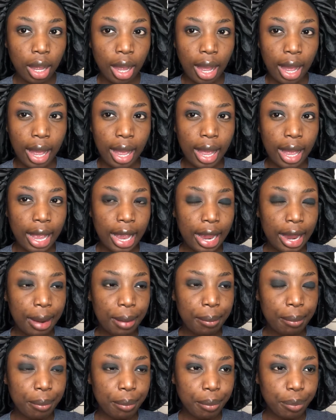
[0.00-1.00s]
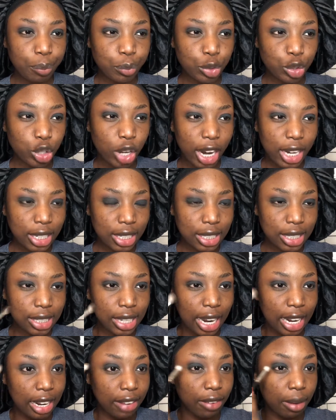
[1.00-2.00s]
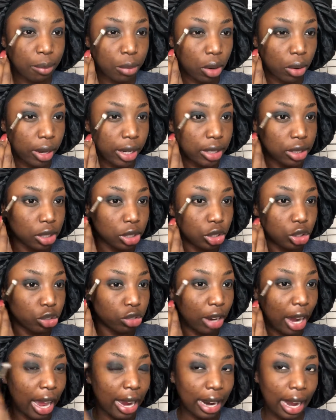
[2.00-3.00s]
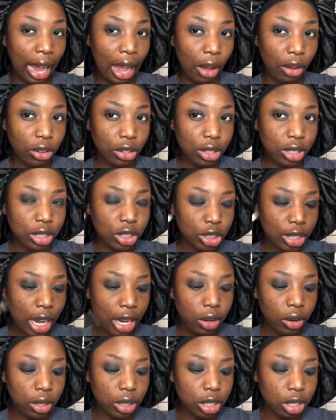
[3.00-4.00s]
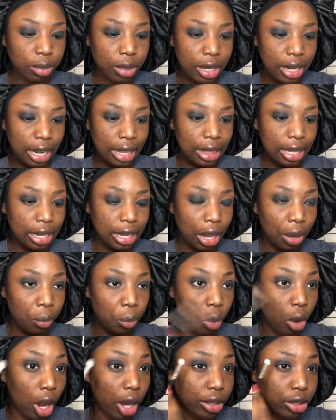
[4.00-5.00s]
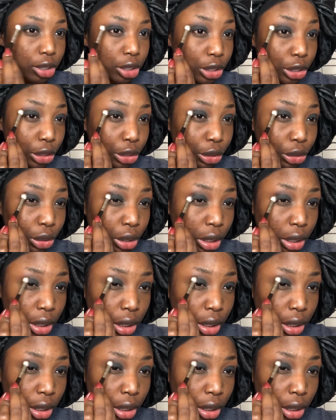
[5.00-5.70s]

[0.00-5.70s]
I'm trying to decide if I'm going to drag out the shadow a little bit, and I think I want to.